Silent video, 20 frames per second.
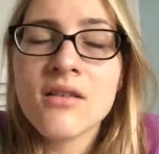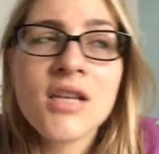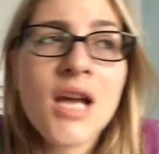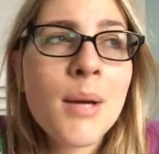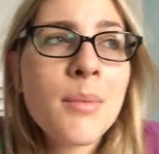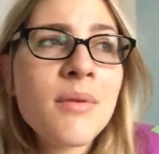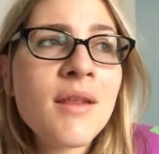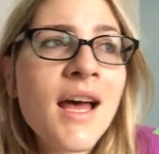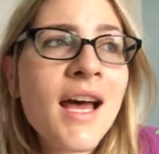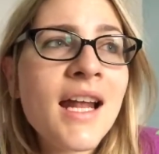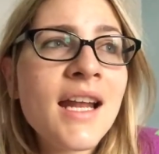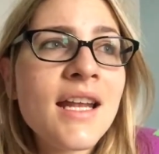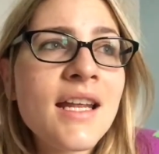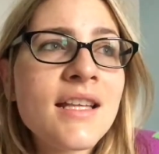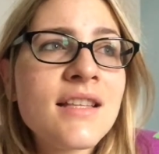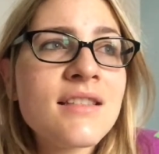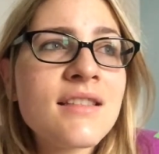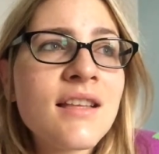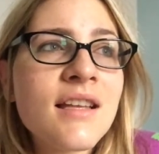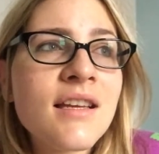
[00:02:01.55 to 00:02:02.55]
On top of that,
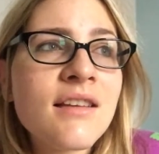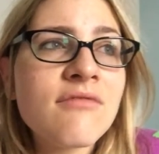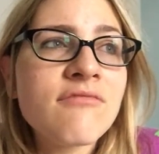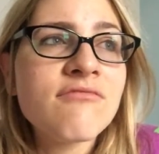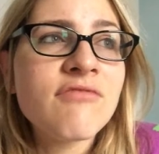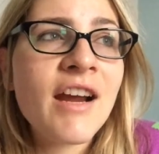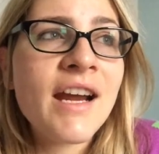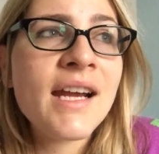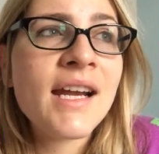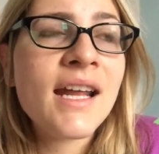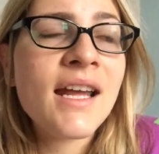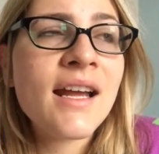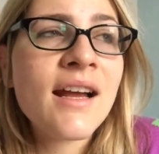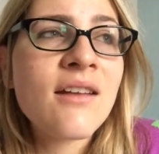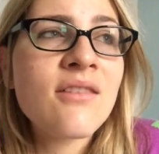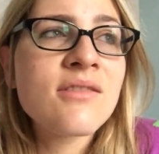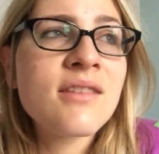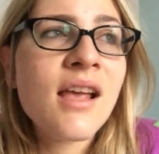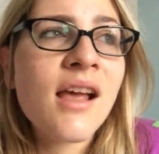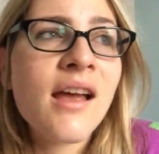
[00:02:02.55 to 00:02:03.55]
it's like raining
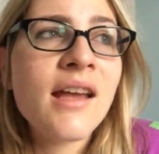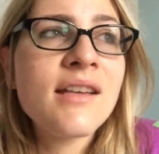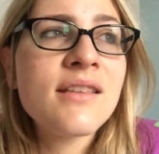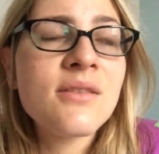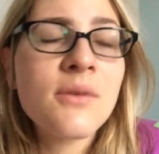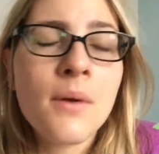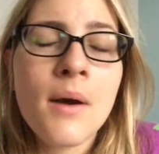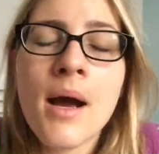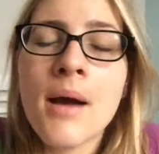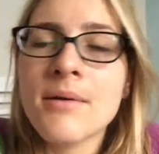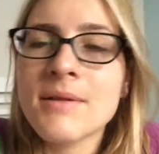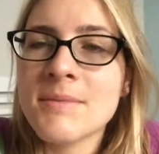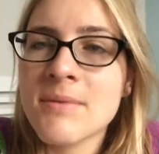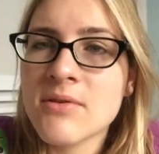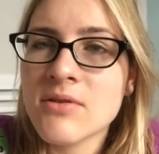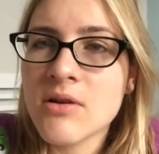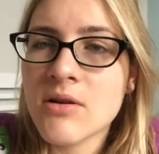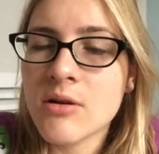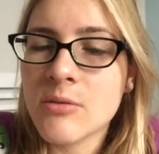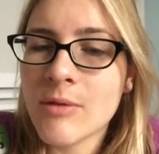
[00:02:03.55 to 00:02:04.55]
outside. So I was
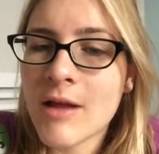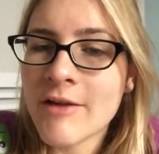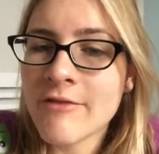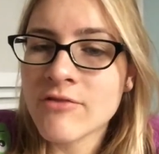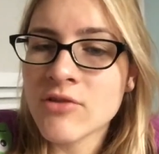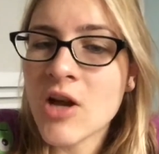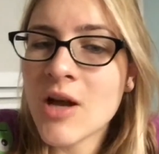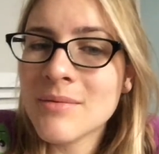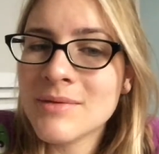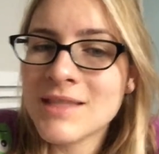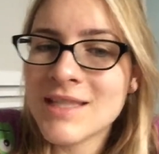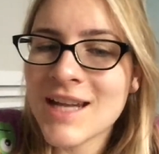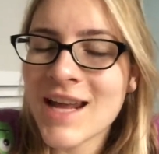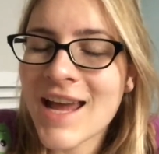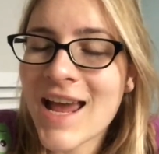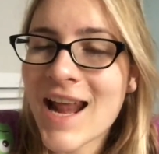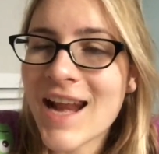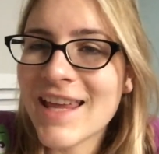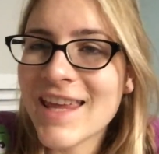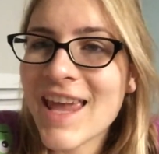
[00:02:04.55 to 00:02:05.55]
supposed to go and apply for jobs
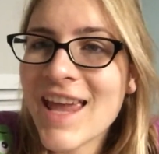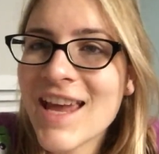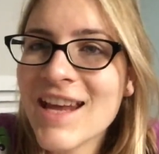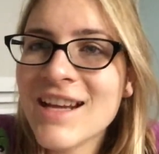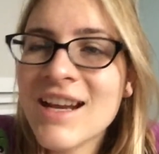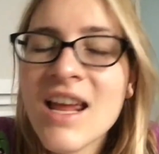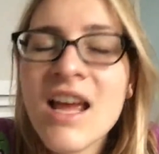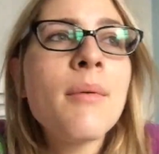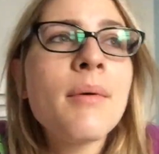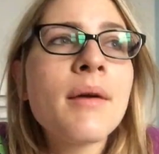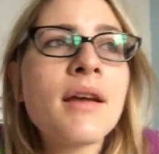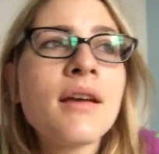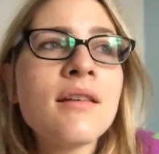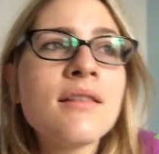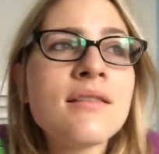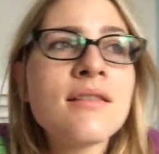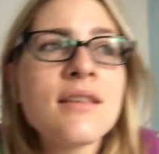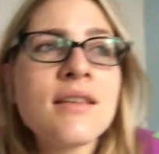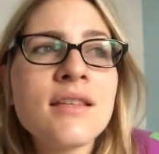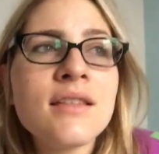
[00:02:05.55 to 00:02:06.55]
today and I can't
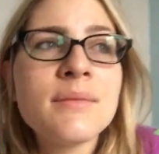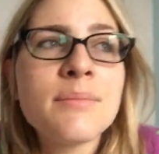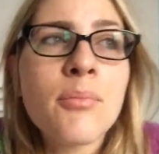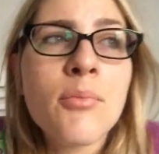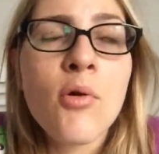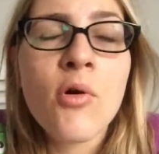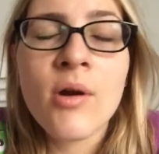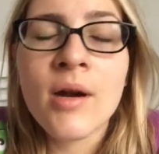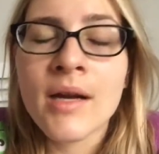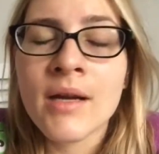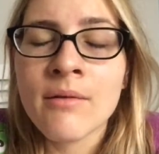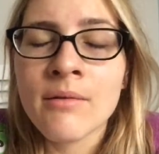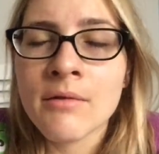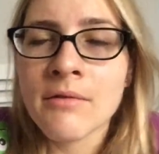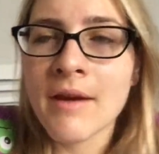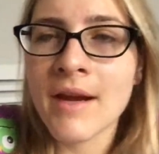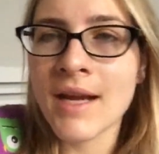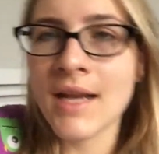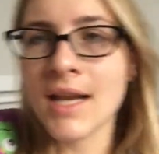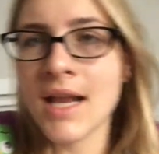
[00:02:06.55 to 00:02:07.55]
because it's pouring with
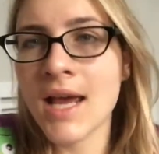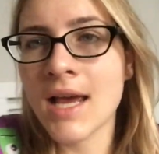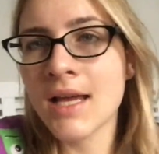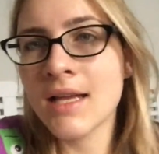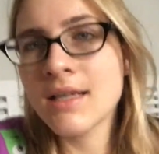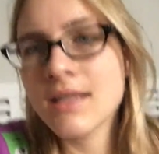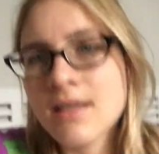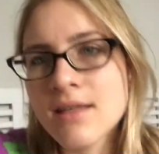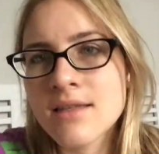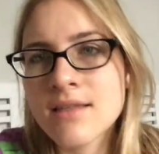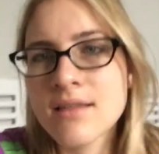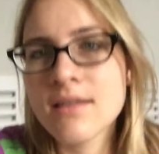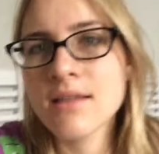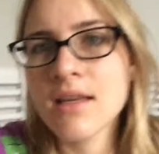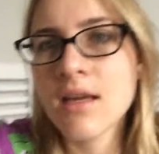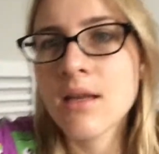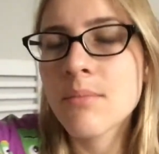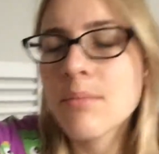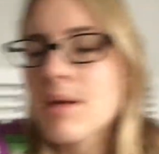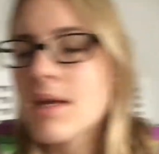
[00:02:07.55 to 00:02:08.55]
rain and it's
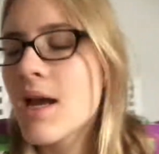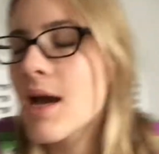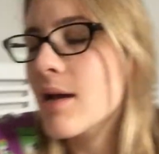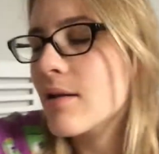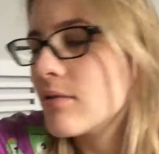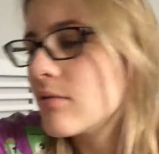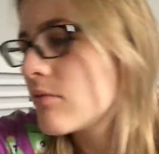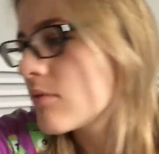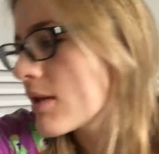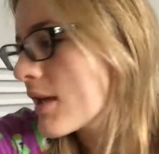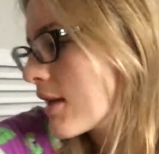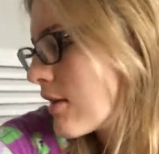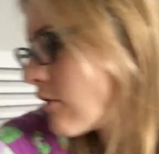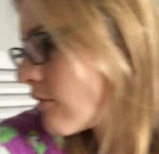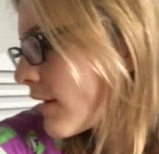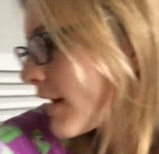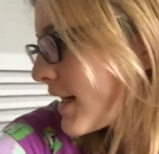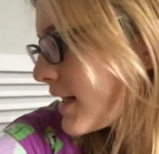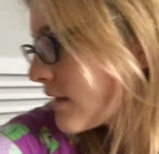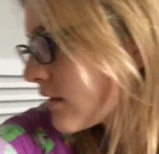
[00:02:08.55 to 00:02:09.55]
gonna be, I don't wanna get
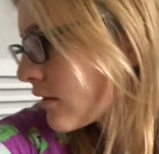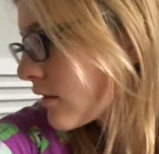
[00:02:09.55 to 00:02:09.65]
rained